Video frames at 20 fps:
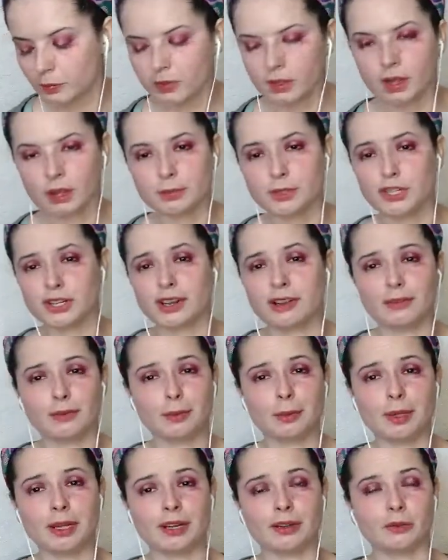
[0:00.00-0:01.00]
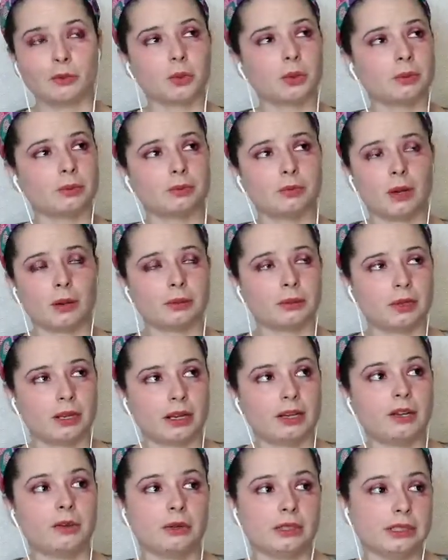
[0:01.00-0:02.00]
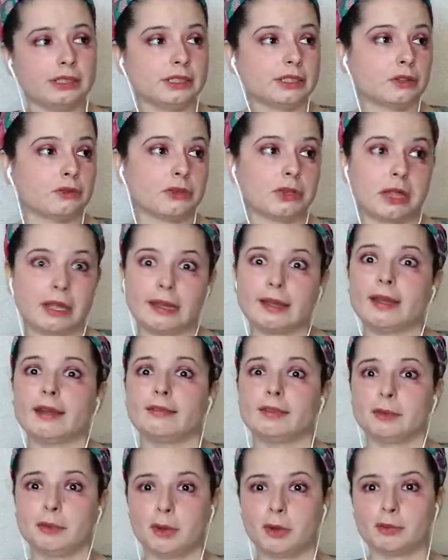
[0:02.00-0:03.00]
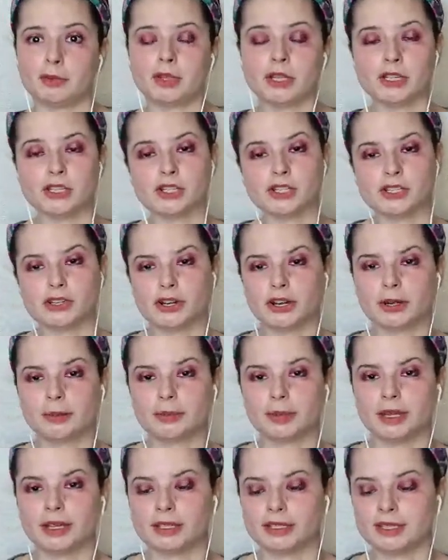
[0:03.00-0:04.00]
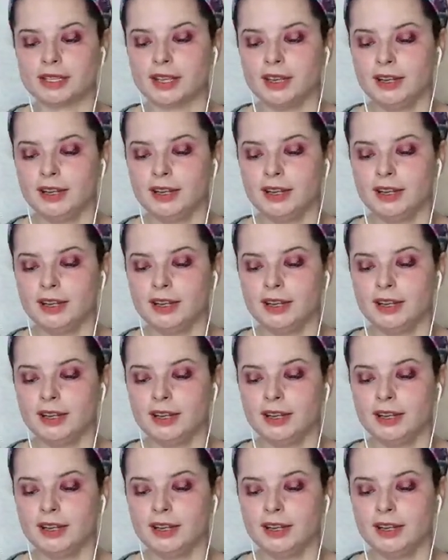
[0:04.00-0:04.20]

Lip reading: I'm sure everybody, well, probably, I know at least over like half of the population's heard it, but